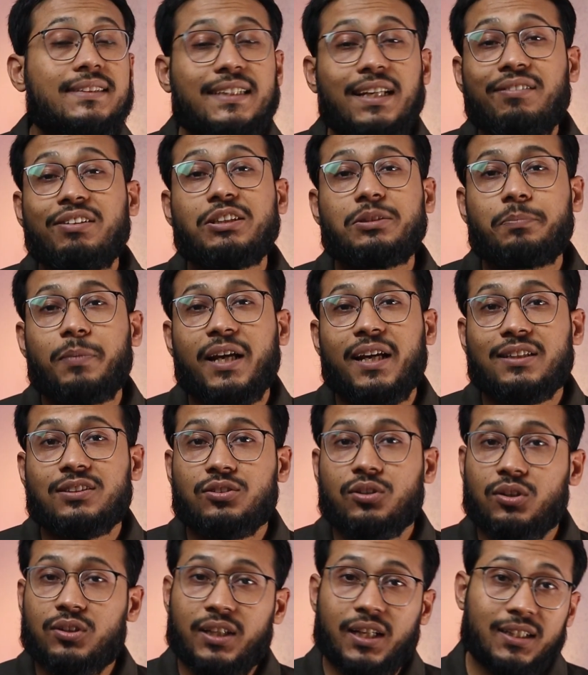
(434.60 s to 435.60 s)
Savings
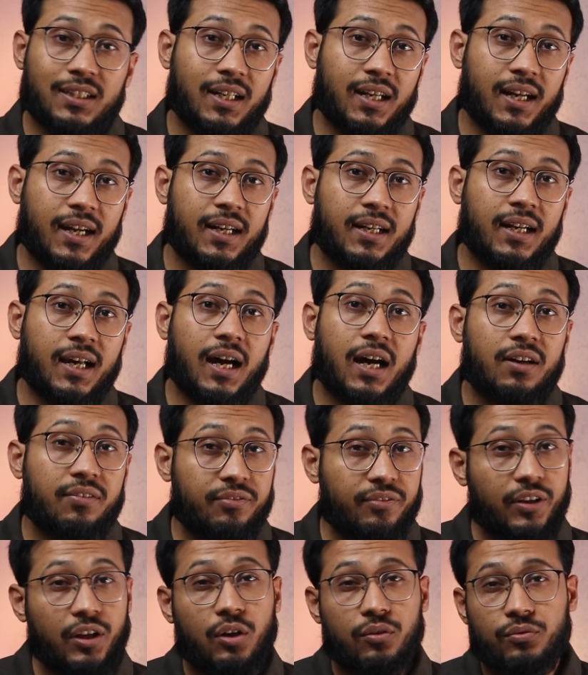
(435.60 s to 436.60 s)
plans, on the other hand, are
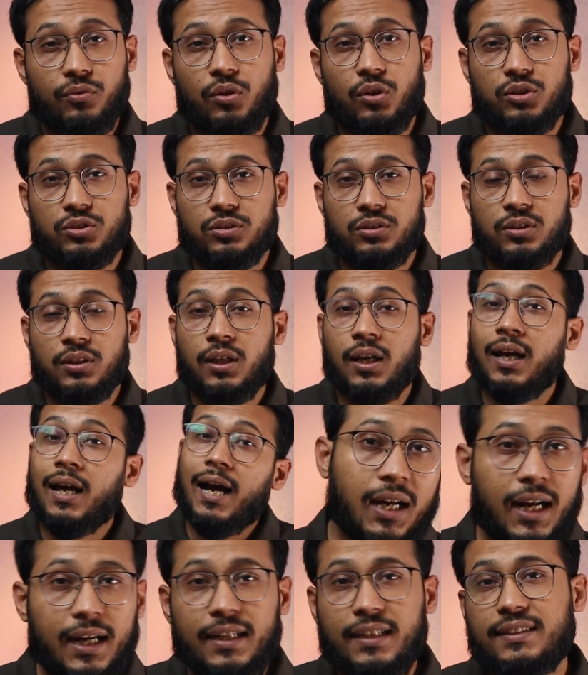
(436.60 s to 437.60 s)
free of cost.
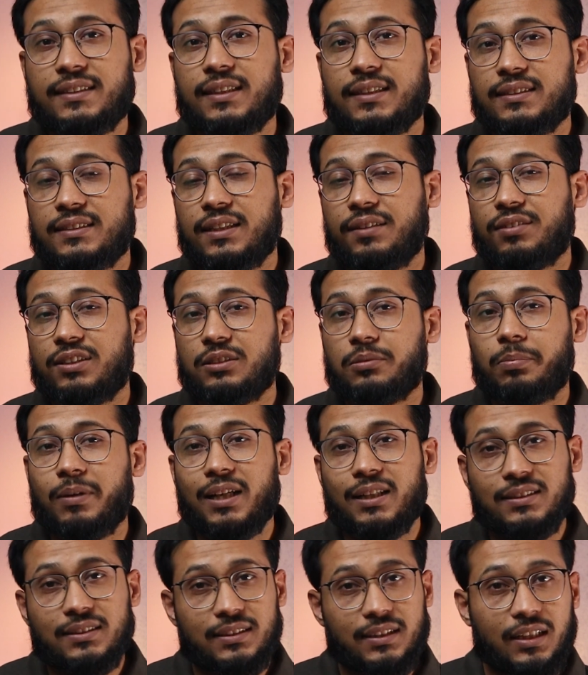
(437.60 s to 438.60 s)
I'll discuss savings
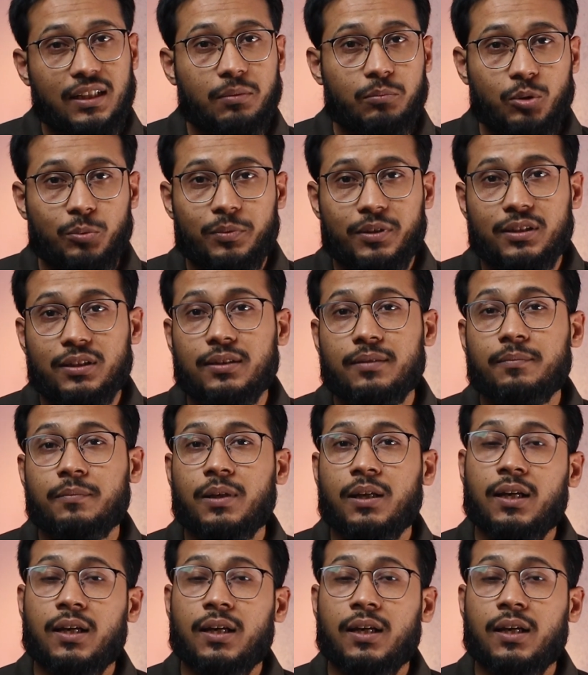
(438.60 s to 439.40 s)
plans in a moment.